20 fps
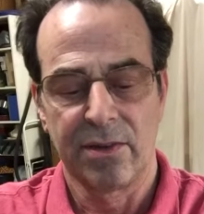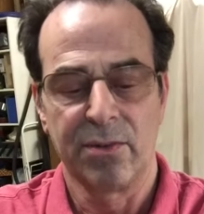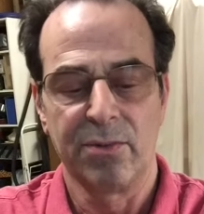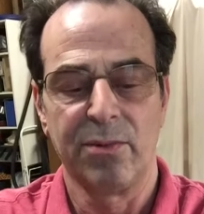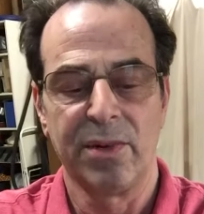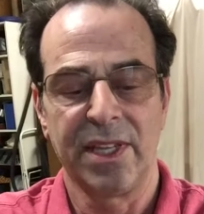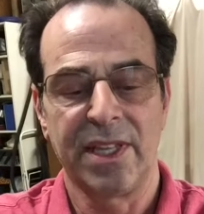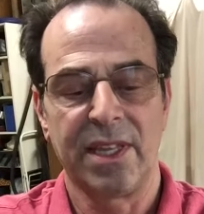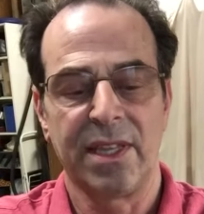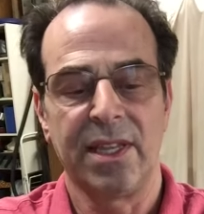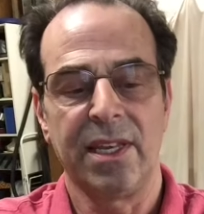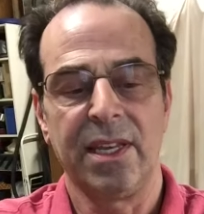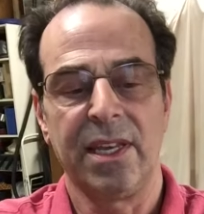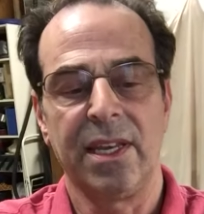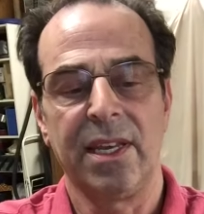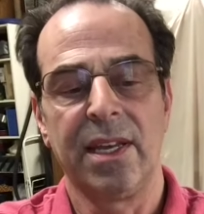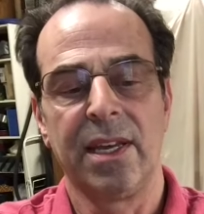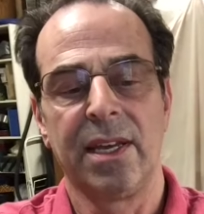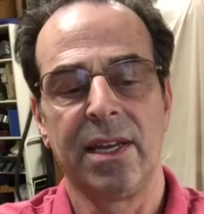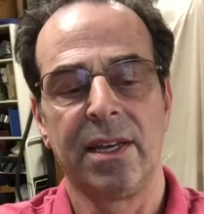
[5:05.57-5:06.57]
with
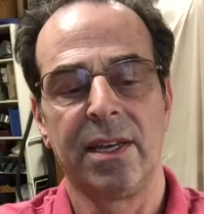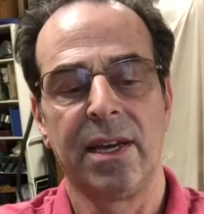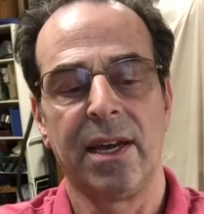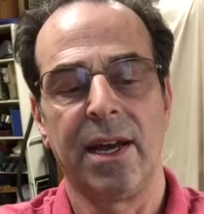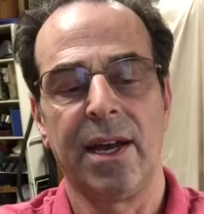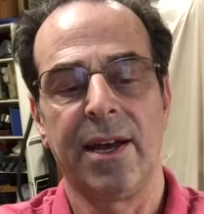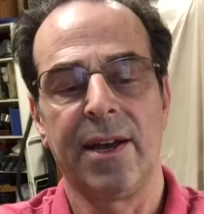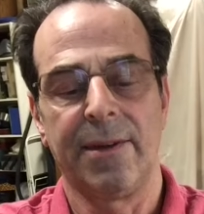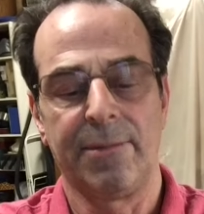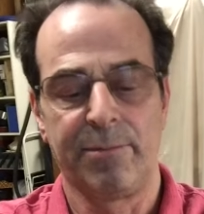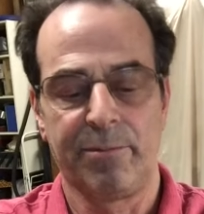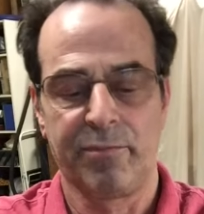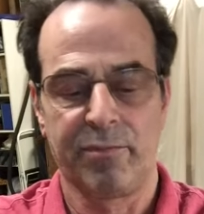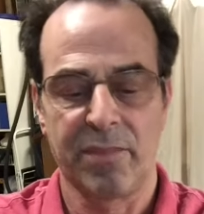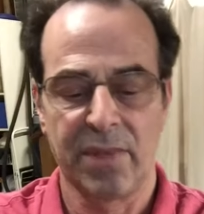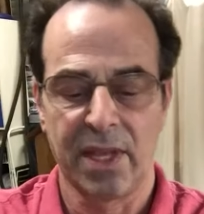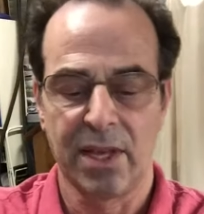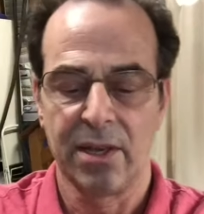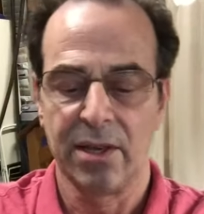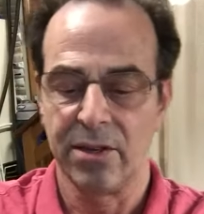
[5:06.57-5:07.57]
the, uh,
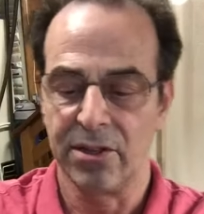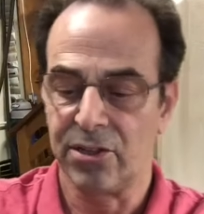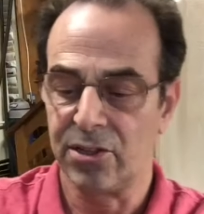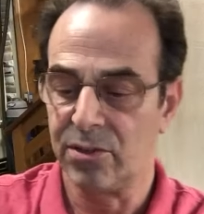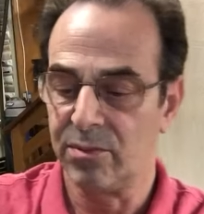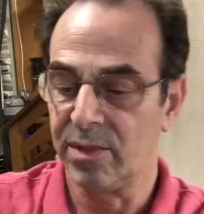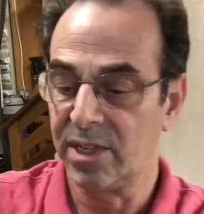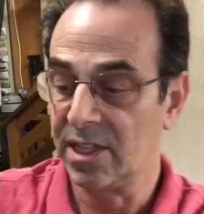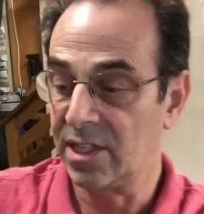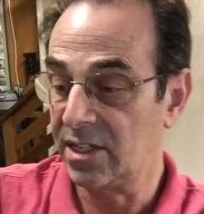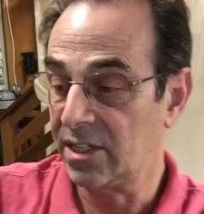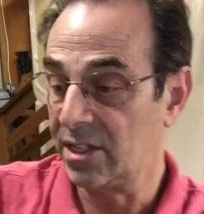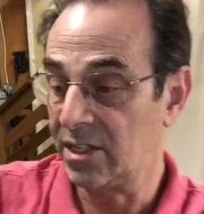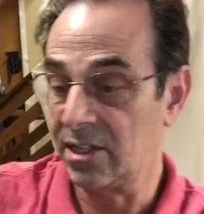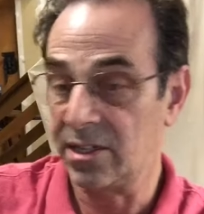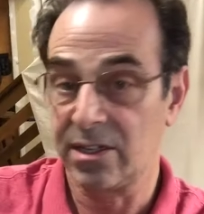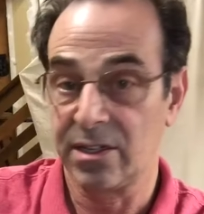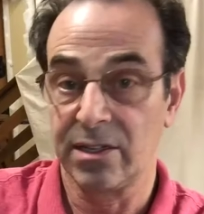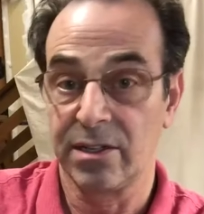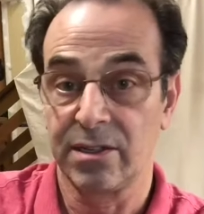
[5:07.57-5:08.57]
assuming this
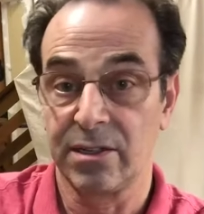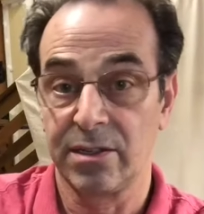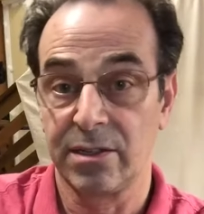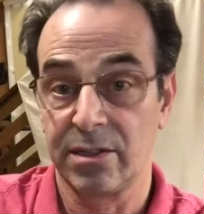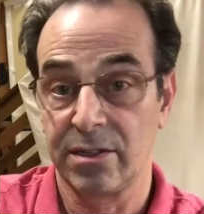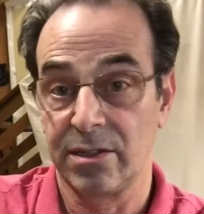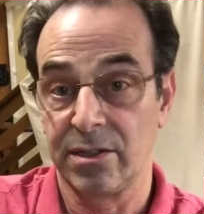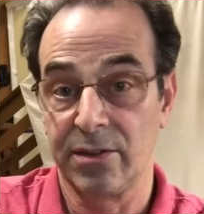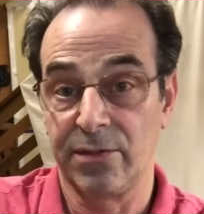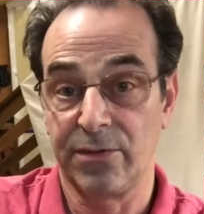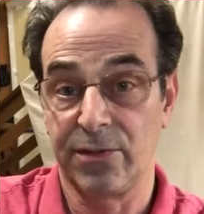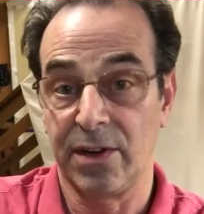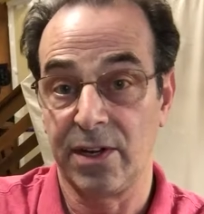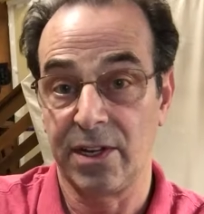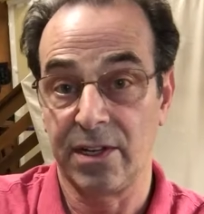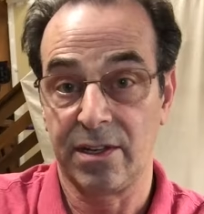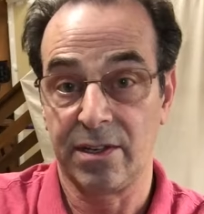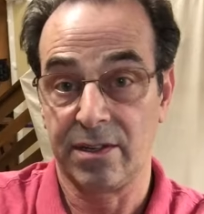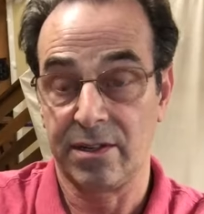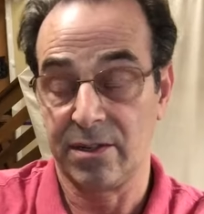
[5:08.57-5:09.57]
is the
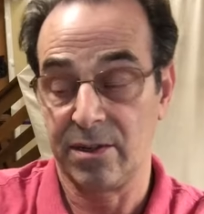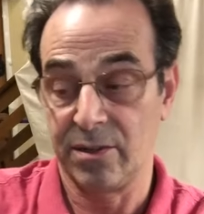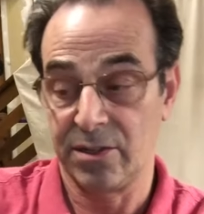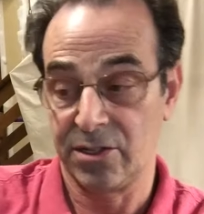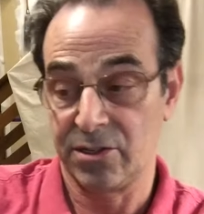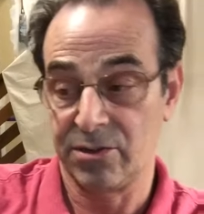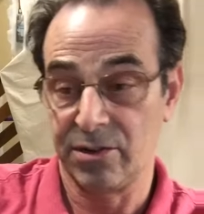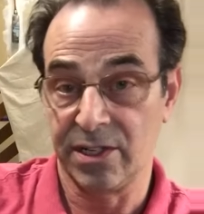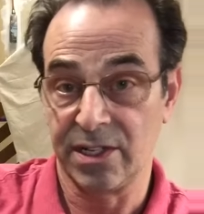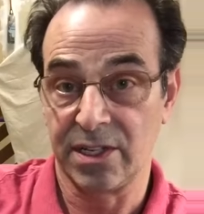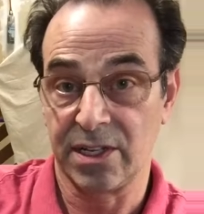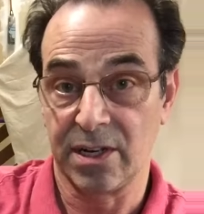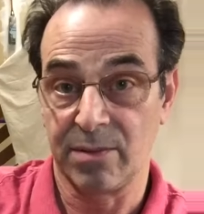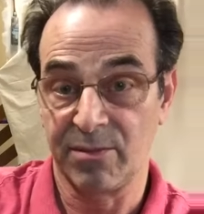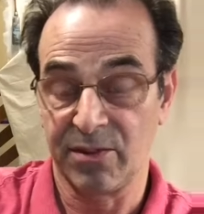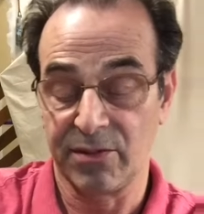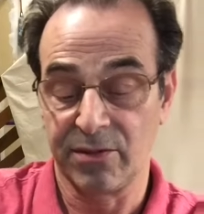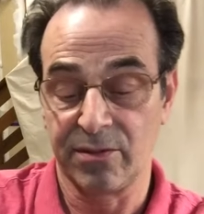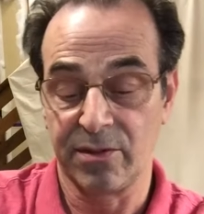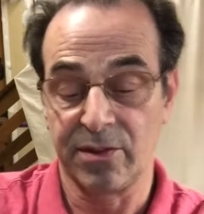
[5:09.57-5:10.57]
front, the strings
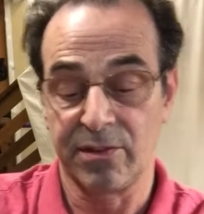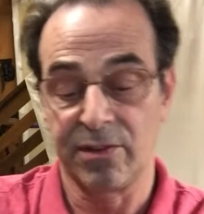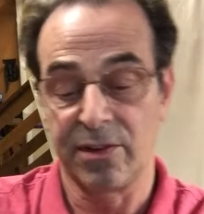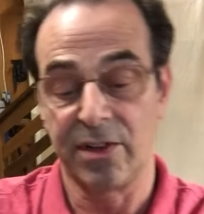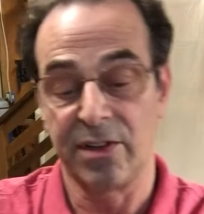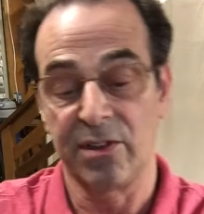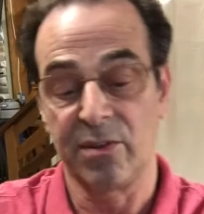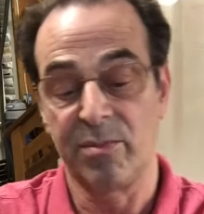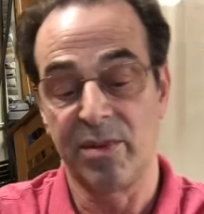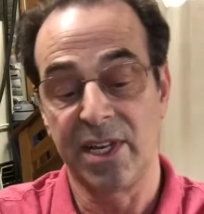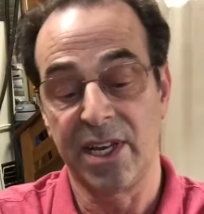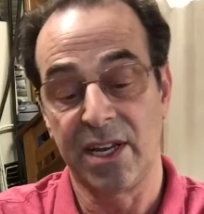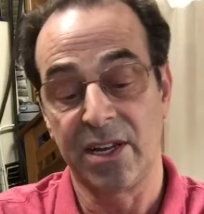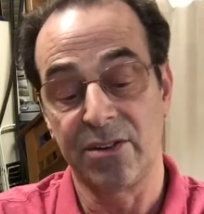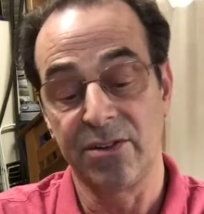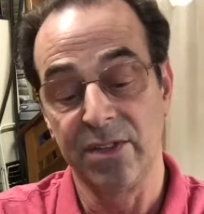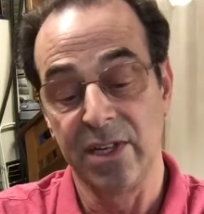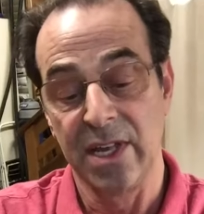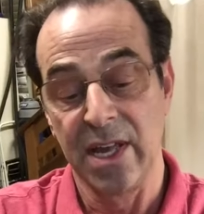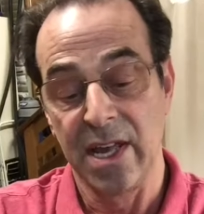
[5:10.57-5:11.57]
coming from the front of the
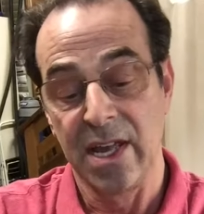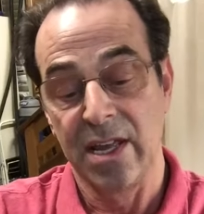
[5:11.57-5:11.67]
piano,